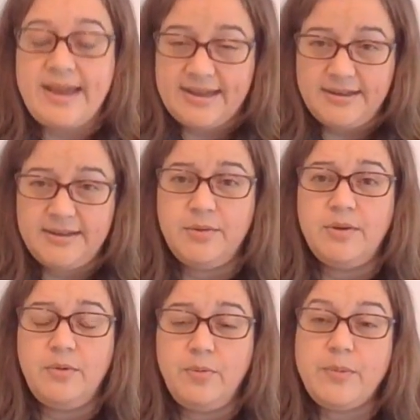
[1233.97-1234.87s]
Yeah,
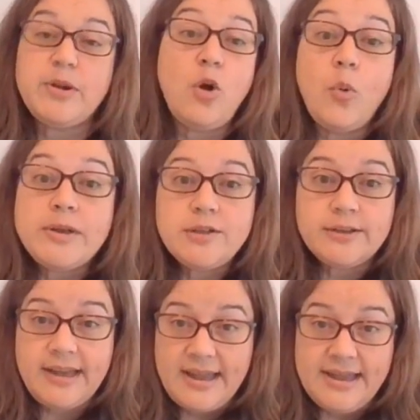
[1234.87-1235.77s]
we will always look
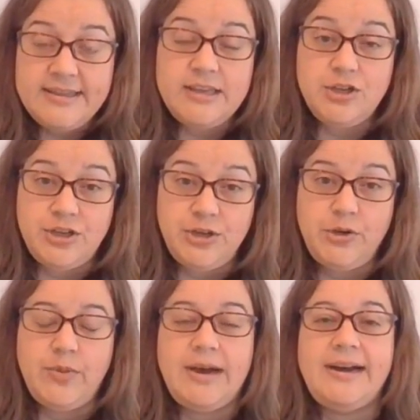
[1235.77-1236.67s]
at any new